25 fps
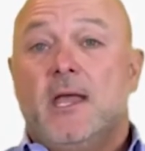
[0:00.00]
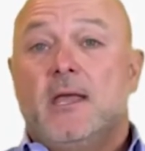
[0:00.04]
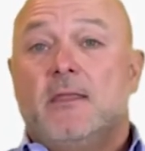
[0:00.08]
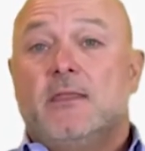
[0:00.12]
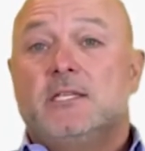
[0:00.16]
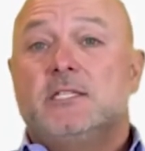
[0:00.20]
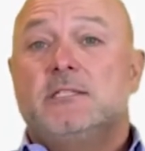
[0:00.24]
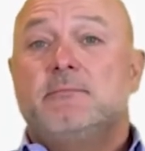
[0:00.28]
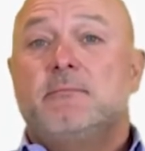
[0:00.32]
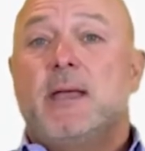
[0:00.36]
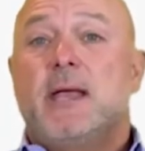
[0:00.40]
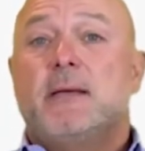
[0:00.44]

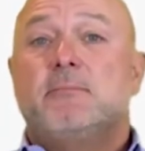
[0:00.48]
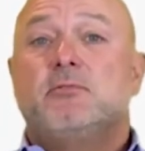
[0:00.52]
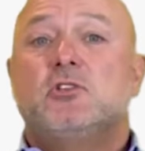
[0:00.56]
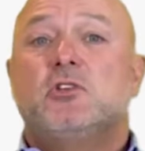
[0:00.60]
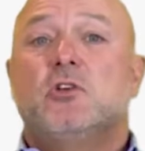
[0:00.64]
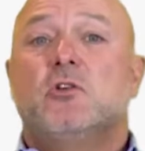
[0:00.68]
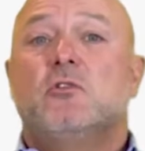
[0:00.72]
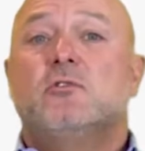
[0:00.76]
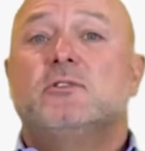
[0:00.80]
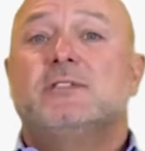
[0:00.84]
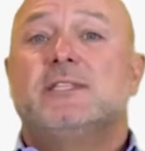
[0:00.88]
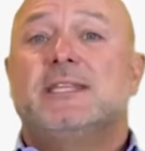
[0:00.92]
This map
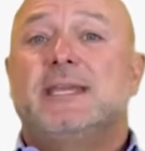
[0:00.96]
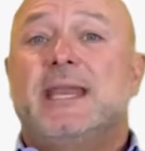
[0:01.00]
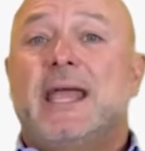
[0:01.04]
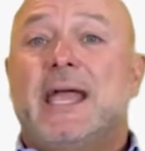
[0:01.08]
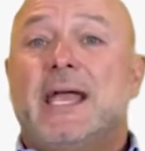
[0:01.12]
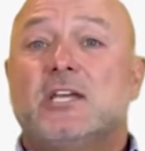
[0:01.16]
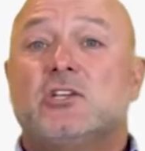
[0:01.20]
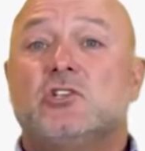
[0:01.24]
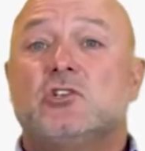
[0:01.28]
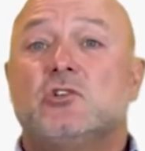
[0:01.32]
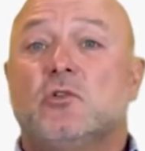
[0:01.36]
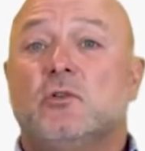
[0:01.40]
shows the
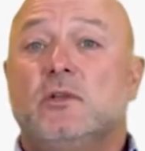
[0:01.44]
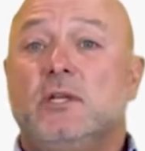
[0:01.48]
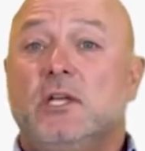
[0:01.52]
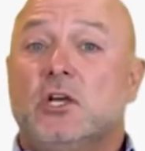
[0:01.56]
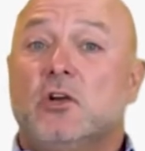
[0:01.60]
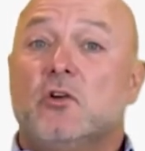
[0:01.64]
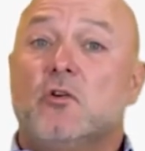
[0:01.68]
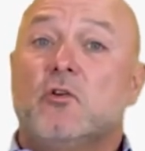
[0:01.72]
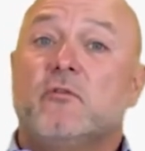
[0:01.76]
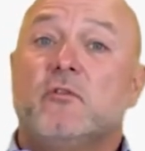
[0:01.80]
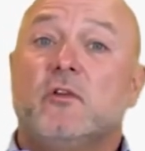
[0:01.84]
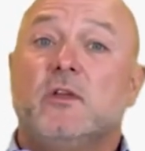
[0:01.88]
national
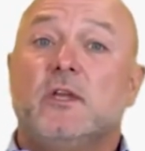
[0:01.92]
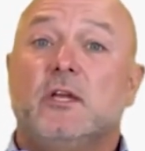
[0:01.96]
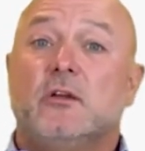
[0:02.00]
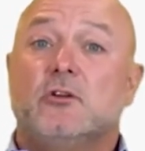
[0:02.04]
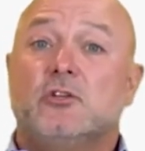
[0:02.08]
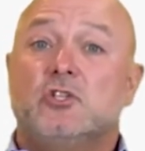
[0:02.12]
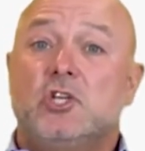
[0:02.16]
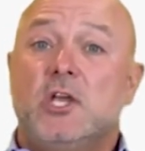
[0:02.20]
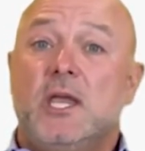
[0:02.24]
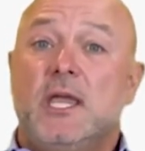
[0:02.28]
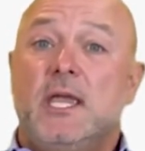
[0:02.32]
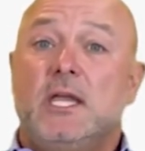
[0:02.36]

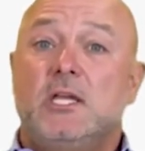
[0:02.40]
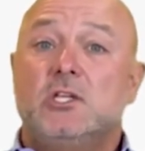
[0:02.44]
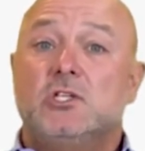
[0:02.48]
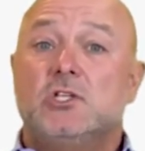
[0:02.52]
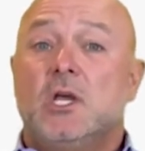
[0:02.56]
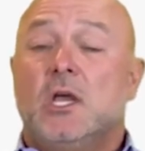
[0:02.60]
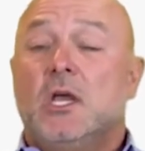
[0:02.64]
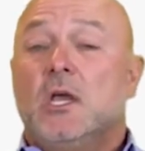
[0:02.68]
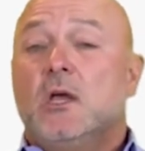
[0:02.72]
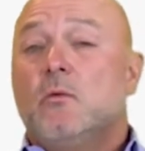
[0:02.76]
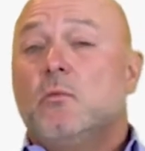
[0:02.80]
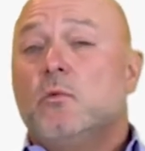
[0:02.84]
year-over-year
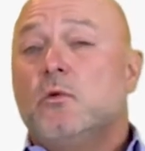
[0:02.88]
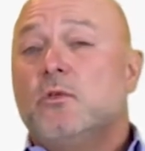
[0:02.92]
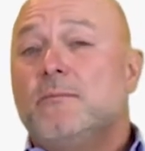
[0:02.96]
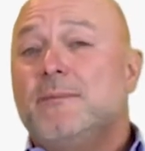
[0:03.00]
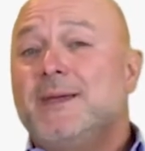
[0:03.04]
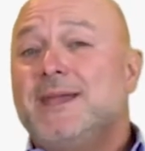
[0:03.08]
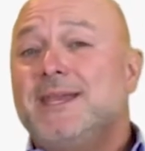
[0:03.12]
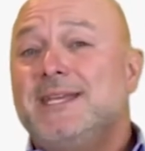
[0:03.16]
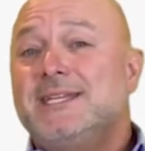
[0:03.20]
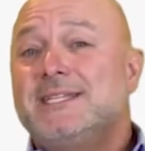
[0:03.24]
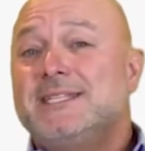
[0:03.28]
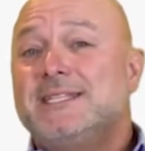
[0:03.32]
change, with
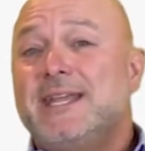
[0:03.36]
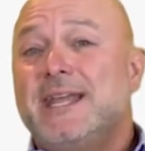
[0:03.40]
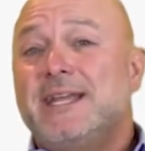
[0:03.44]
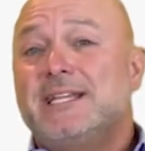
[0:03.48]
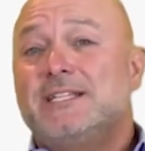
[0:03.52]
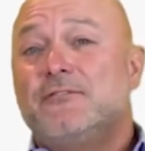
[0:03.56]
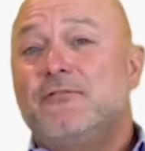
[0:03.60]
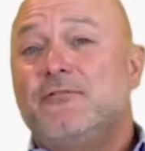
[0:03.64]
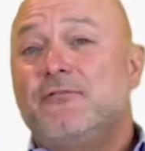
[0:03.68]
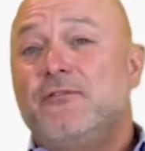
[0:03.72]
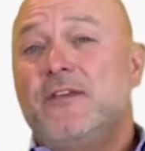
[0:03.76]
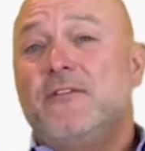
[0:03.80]
many
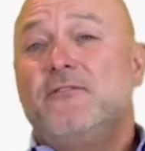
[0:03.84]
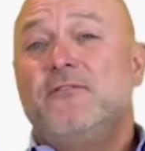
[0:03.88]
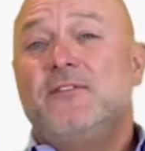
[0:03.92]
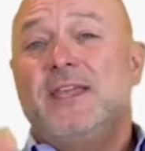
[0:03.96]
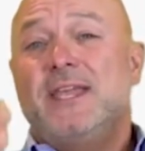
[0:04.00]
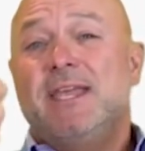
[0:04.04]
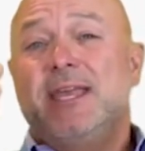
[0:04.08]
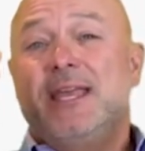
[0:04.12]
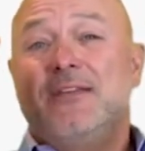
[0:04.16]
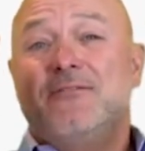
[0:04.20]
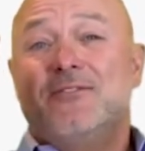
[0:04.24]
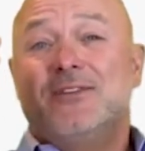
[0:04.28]
states
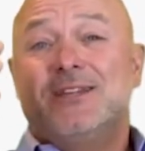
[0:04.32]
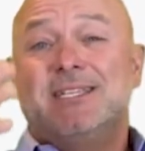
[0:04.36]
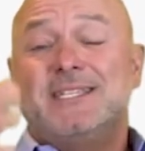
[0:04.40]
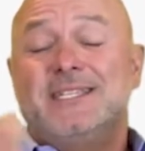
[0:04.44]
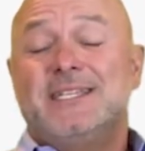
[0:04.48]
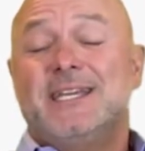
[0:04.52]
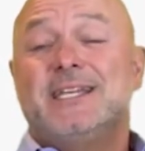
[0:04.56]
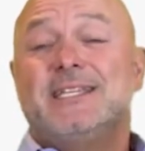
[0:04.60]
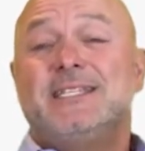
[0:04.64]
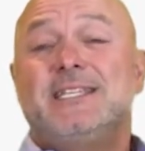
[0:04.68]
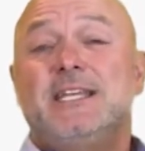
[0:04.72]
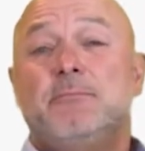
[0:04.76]
50, even
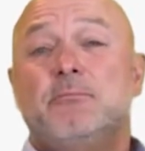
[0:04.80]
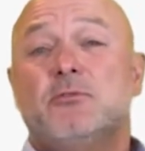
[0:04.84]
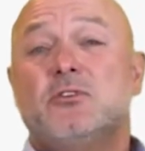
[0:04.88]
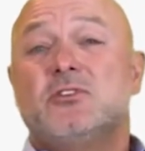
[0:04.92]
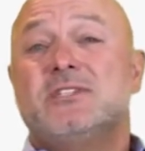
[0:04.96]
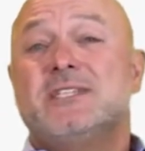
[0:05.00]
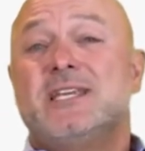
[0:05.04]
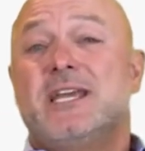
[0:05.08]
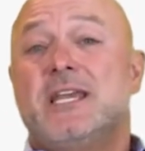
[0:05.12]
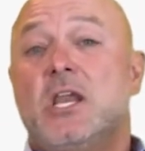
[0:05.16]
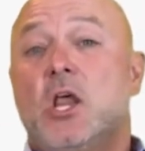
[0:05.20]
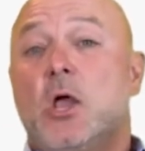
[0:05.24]

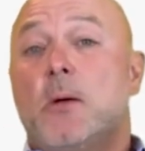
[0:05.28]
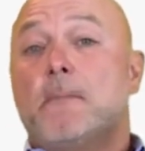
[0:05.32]
60%